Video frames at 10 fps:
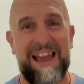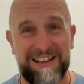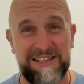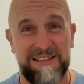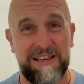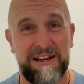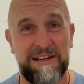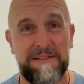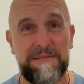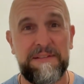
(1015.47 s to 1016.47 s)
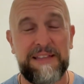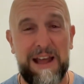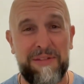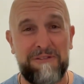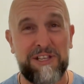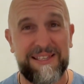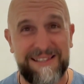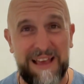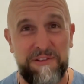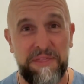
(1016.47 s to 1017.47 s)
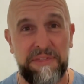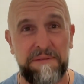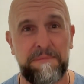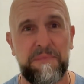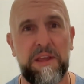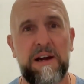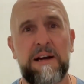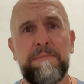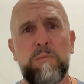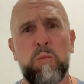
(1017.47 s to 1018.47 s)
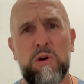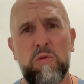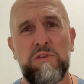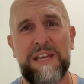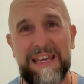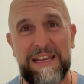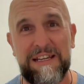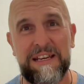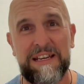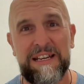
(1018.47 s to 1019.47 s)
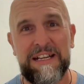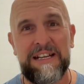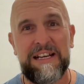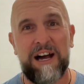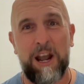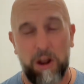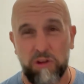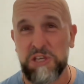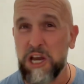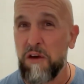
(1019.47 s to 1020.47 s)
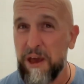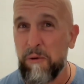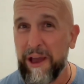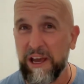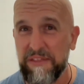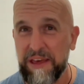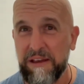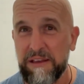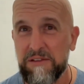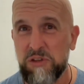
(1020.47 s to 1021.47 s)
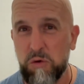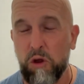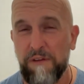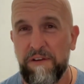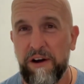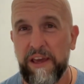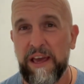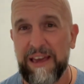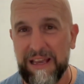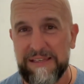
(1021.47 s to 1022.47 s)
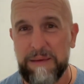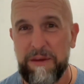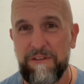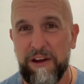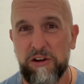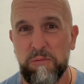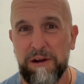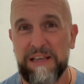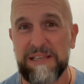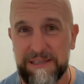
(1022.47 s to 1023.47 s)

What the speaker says: Exeter, down there in seventh, will need a lot to go their way, I think, to qualify and get a semi-final place.